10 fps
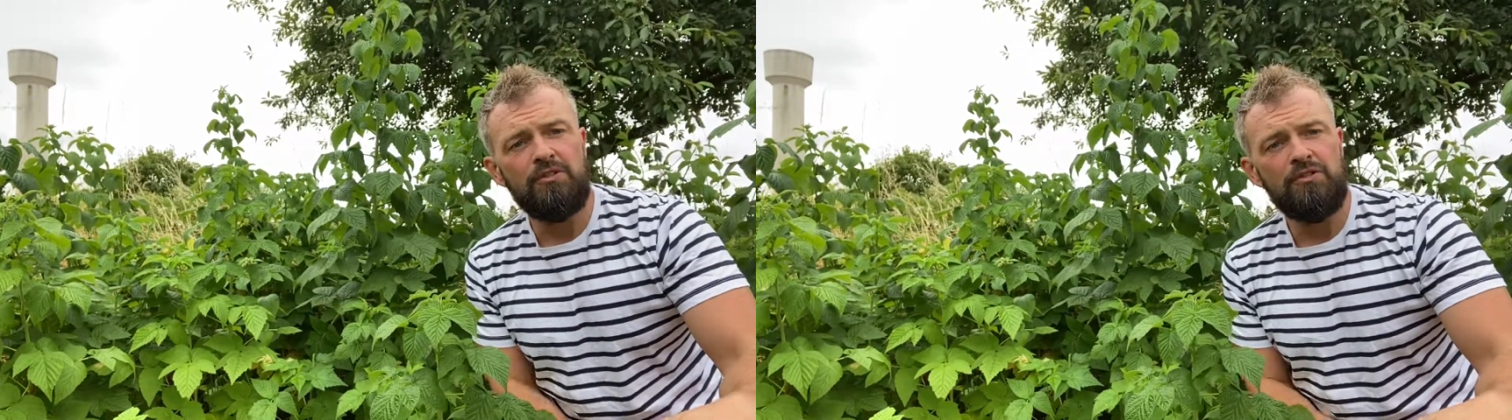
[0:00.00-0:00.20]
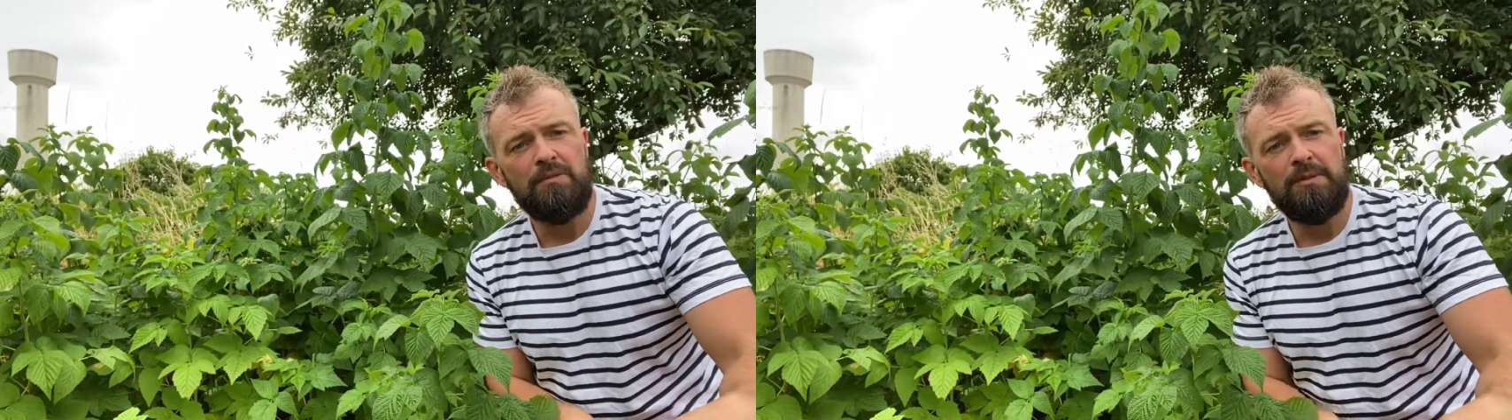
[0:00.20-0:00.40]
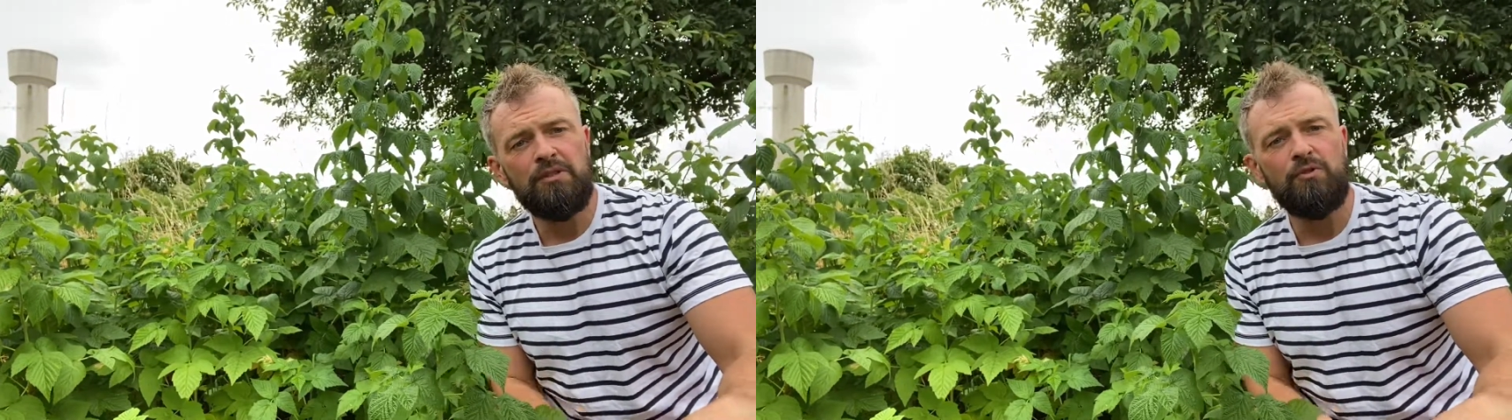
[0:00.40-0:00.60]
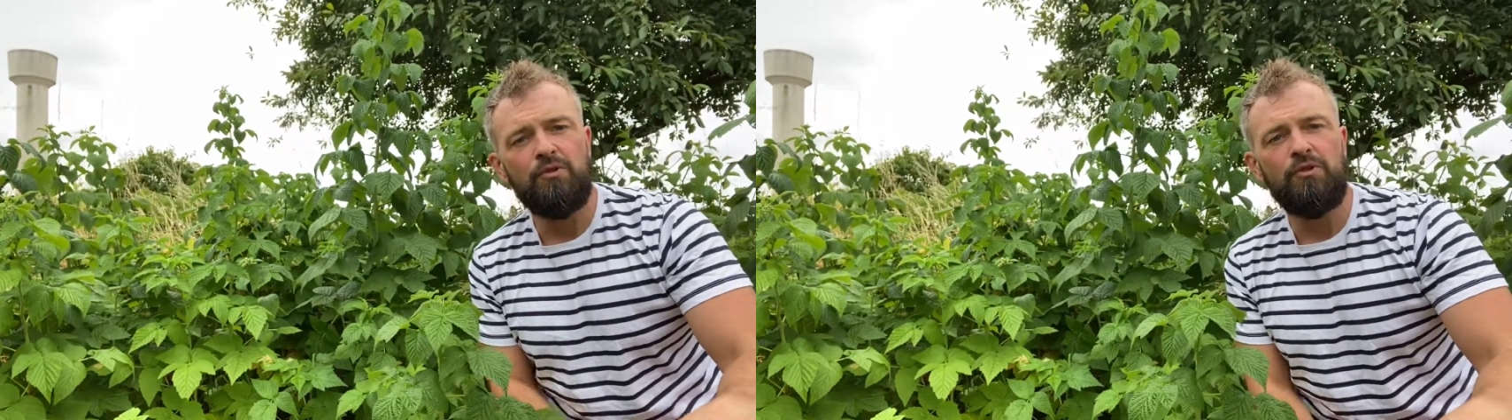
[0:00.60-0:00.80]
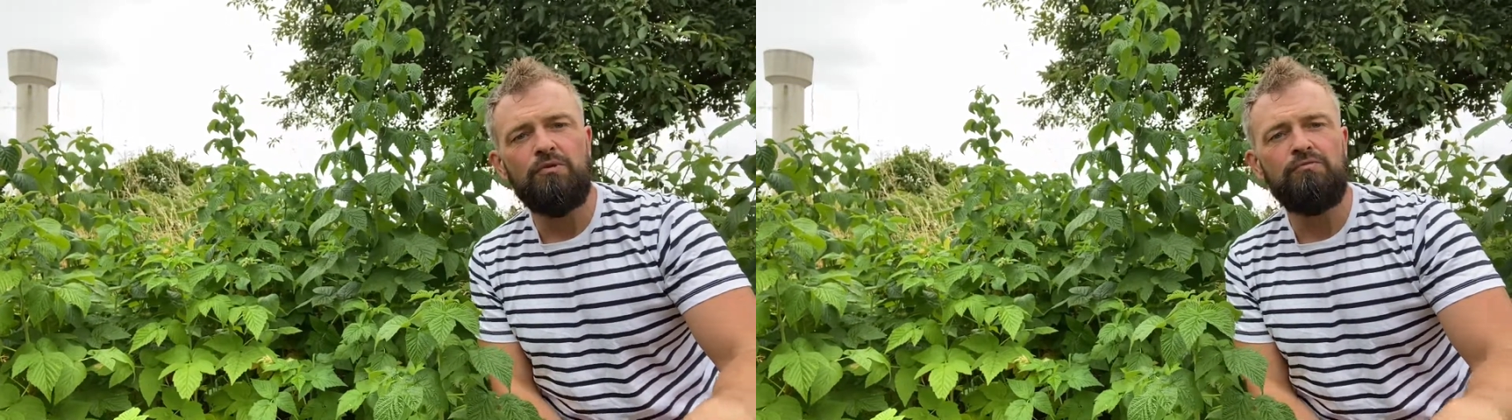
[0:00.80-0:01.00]
just to make
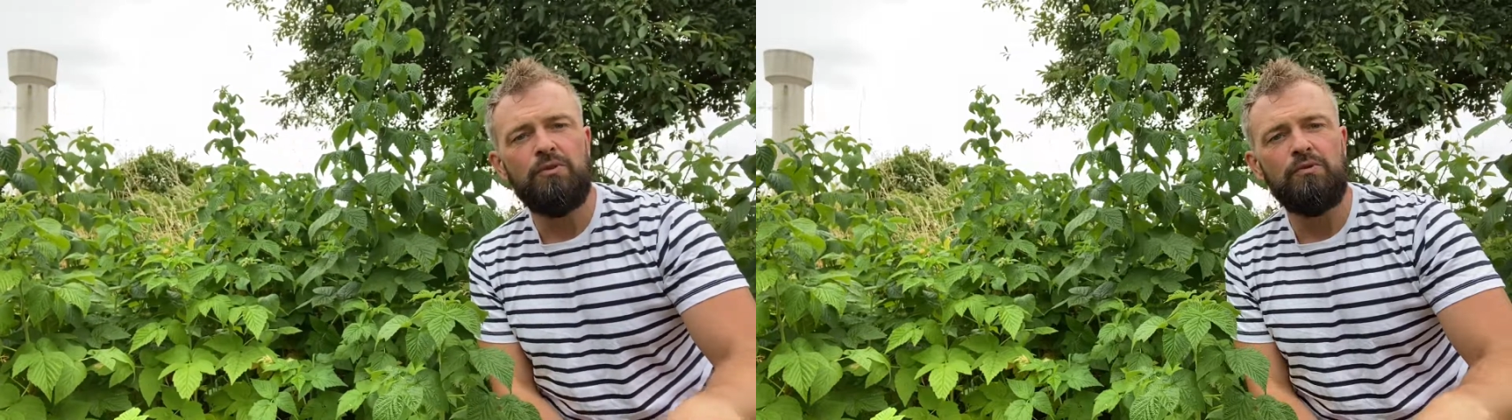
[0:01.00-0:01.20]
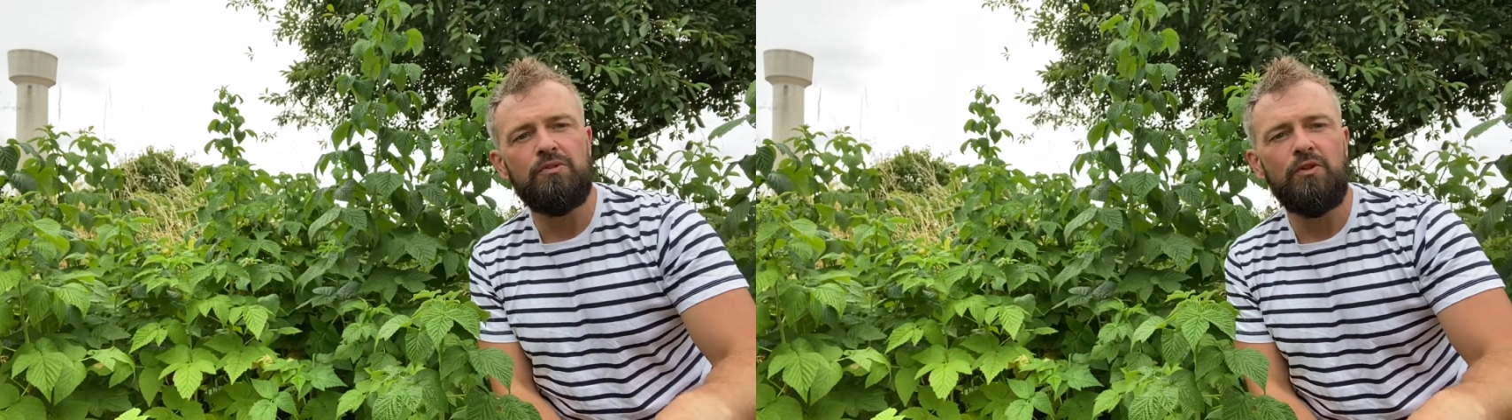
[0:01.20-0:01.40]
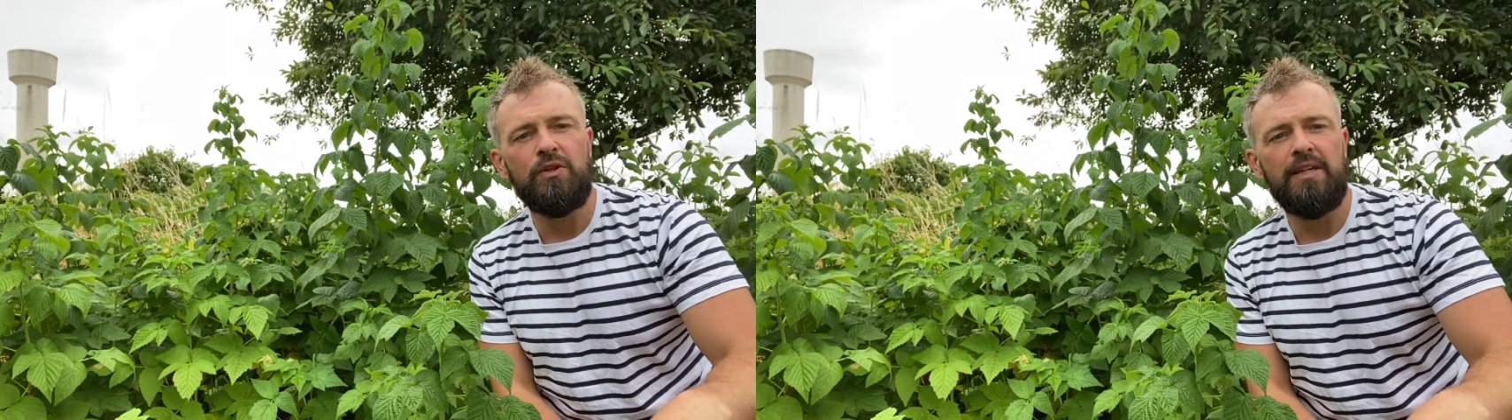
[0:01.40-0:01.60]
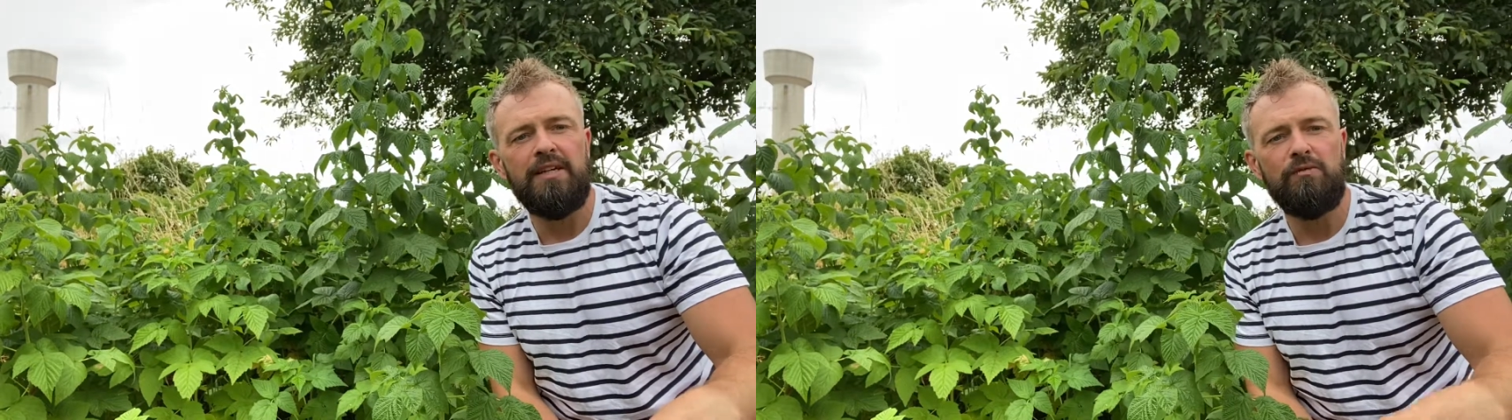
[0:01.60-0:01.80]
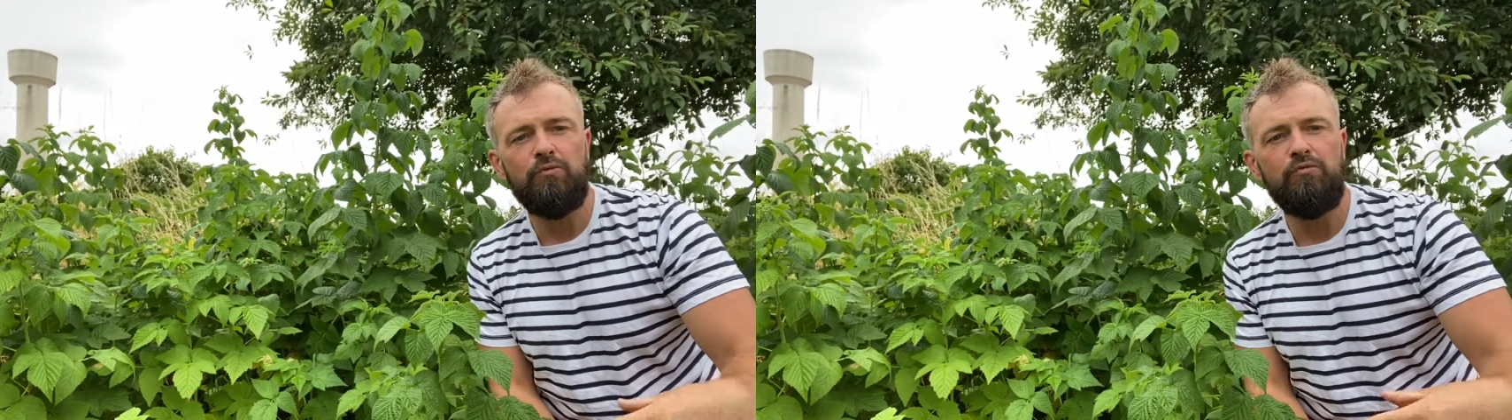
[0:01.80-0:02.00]
sure that the rootstock
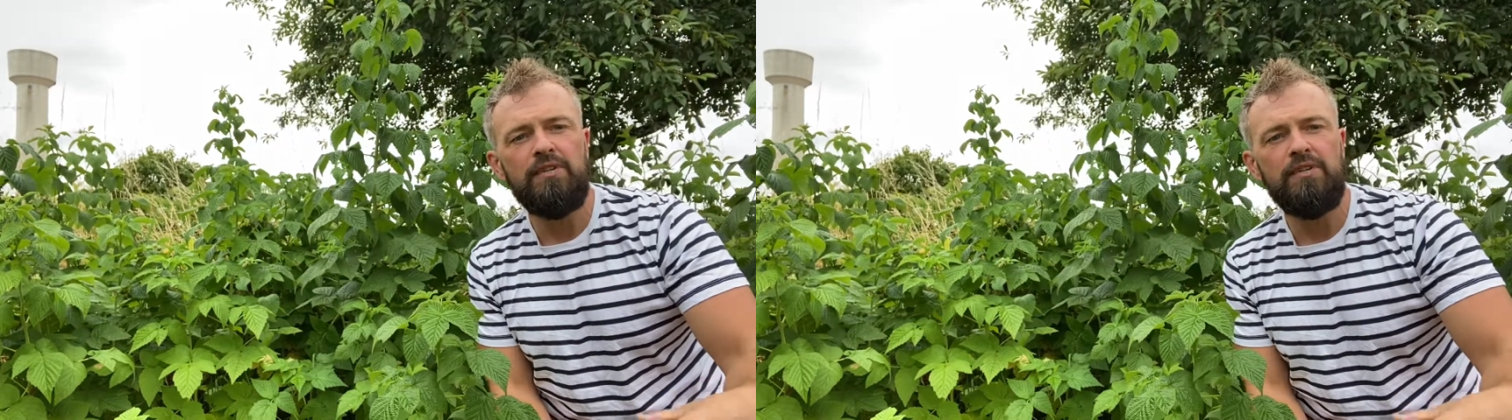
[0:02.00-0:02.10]
is